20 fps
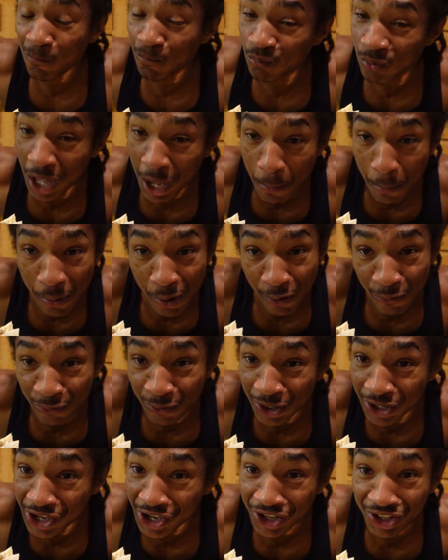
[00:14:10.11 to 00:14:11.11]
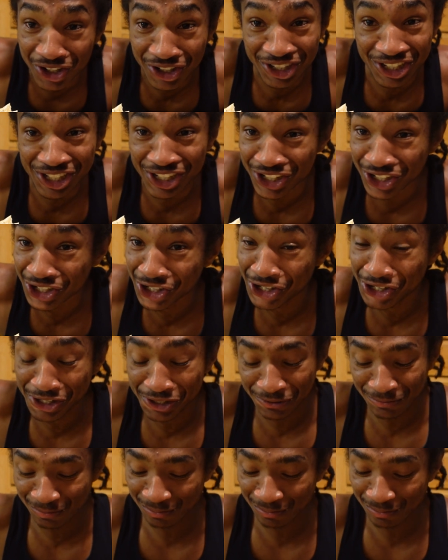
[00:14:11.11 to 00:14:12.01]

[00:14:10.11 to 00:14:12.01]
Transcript: That bare finger looking good.